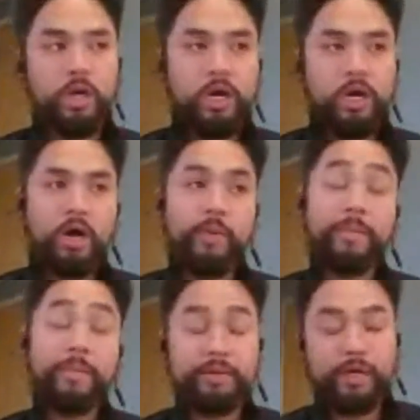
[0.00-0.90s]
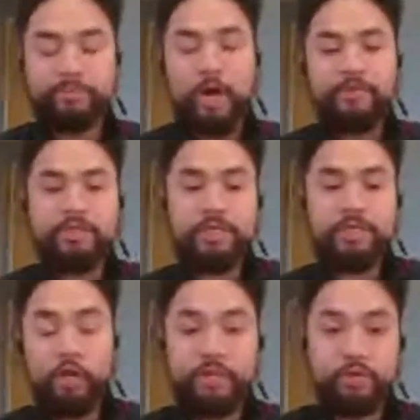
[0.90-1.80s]
I mean, obviously, if
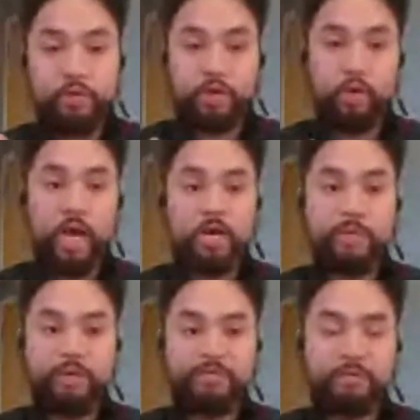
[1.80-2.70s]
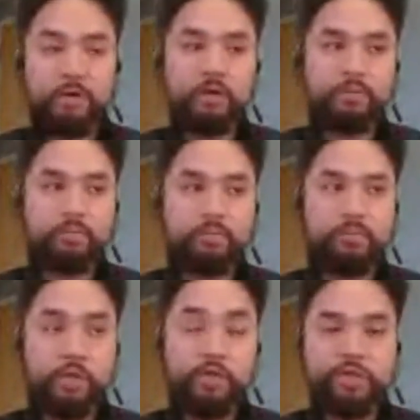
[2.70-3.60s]
it's a requirement for,
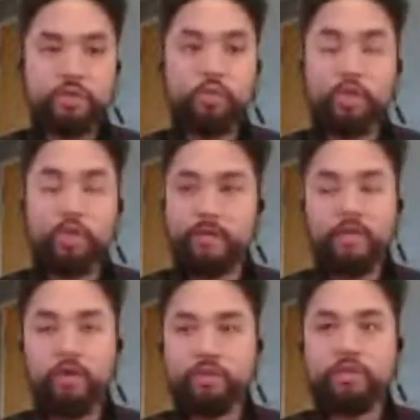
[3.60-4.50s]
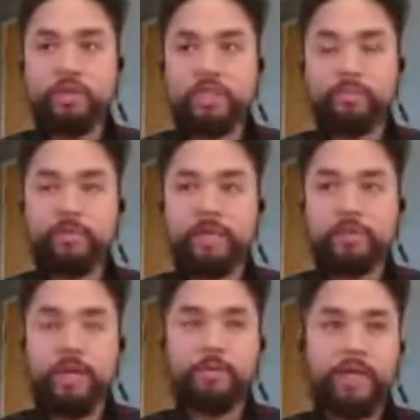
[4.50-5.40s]
the school, like if you don't do the supplemental
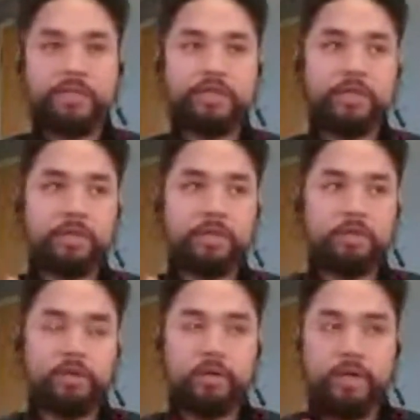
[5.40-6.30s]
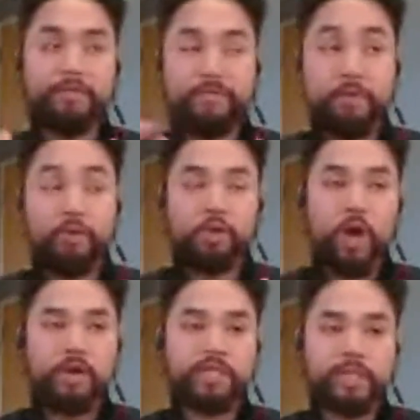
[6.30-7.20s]
application, or if they
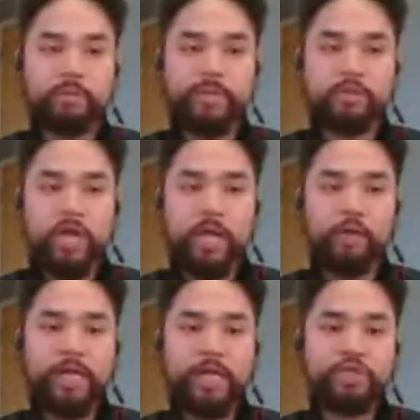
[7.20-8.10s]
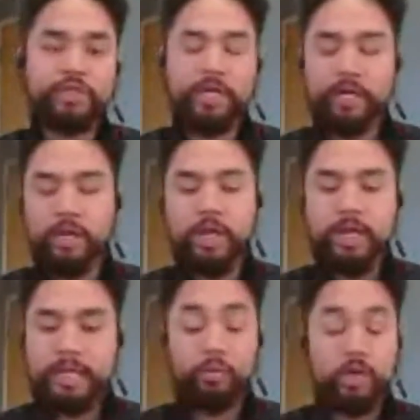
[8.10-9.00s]
require the supplemental application, then
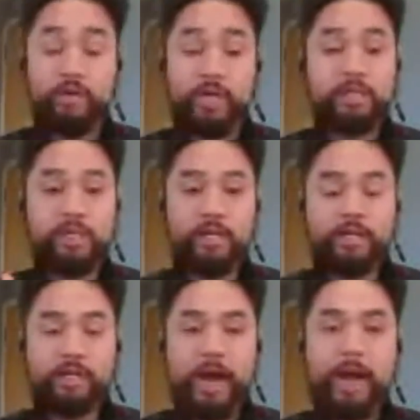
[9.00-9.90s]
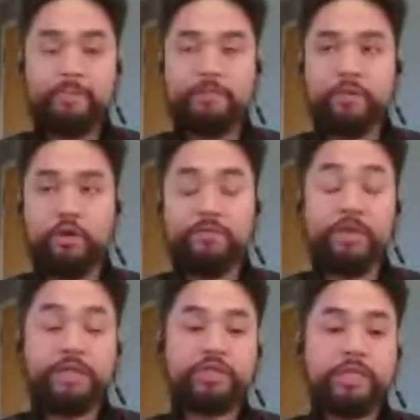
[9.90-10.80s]
they won't even consider your app if you don't
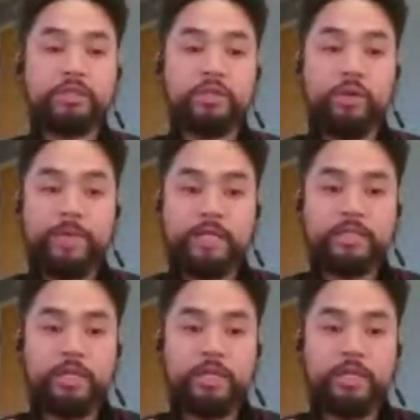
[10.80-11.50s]
finish it. So, I mean, that's the